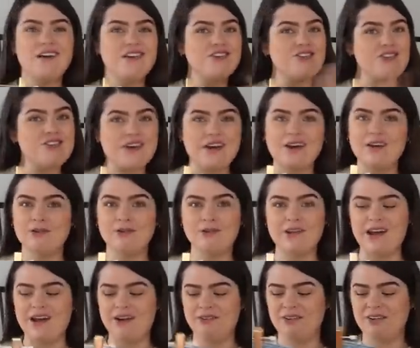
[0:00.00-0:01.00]
chilled
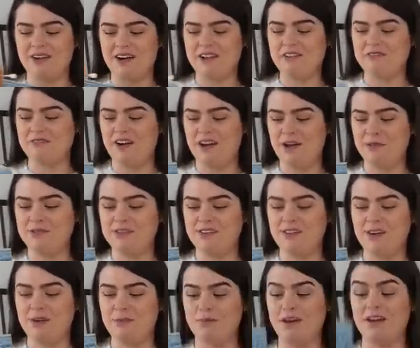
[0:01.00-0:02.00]
out kind of vibe to them.